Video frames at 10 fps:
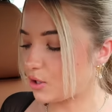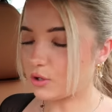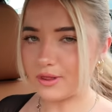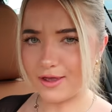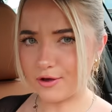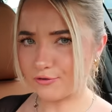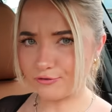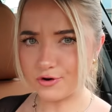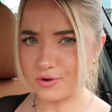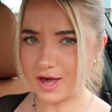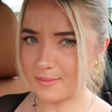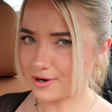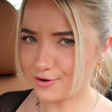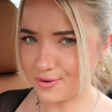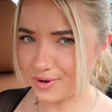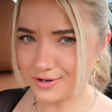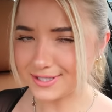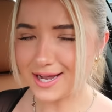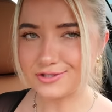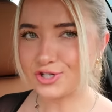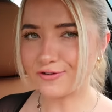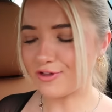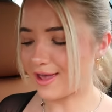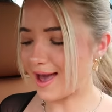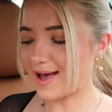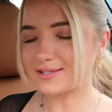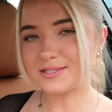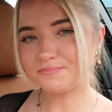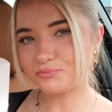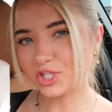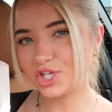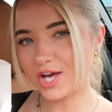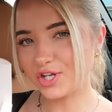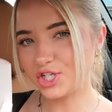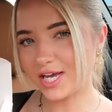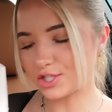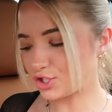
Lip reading: or like a fruit cup, I don't know what all sides Chick-fil-A has, she got the chicken